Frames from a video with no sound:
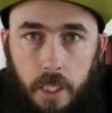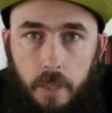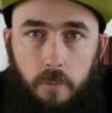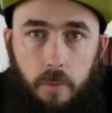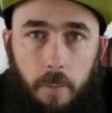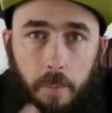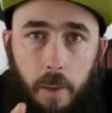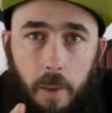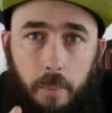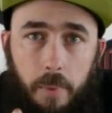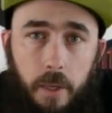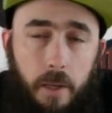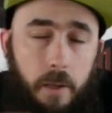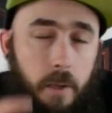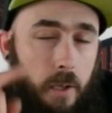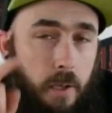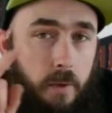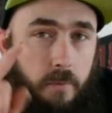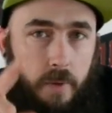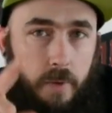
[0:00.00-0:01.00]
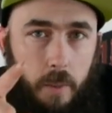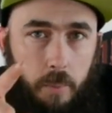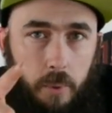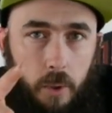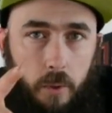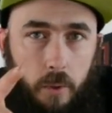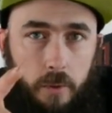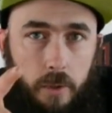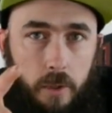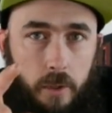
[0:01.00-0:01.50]
Remember, vape
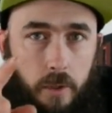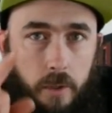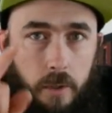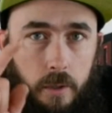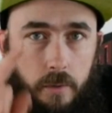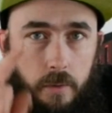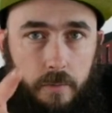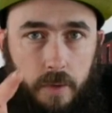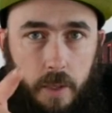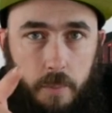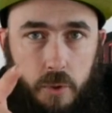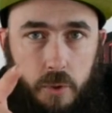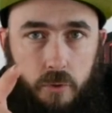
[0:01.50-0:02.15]
on, vape